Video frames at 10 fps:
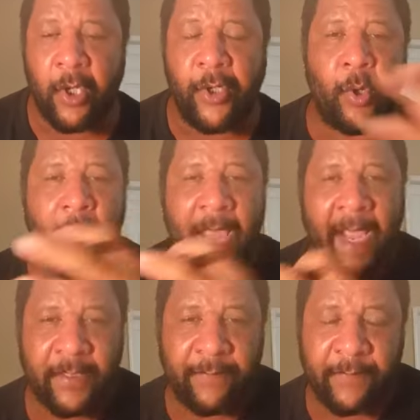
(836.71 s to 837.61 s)
No
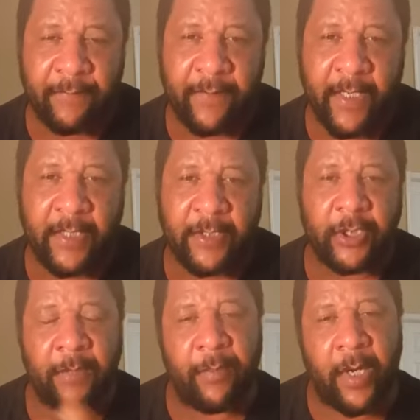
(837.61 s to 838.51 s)
act of the flesh
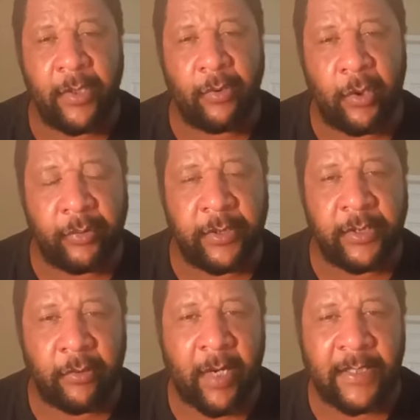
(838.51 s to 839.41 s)
can bring you closer
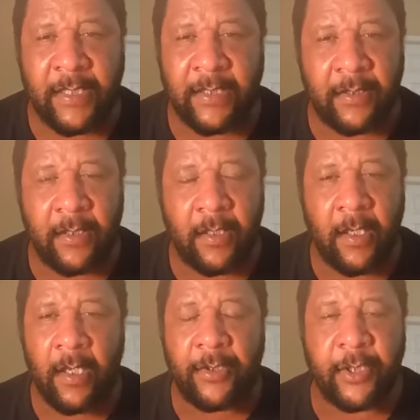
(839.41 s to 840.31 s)
to Christ in the,
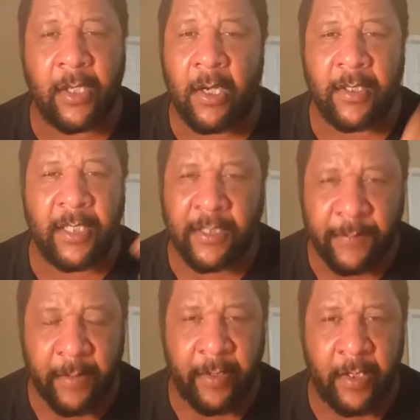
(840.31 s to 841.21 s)
to God in the
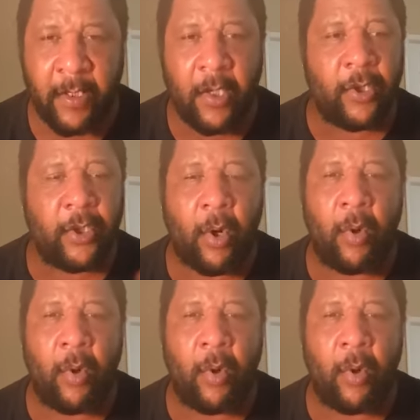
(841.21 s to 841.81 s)
spirit. The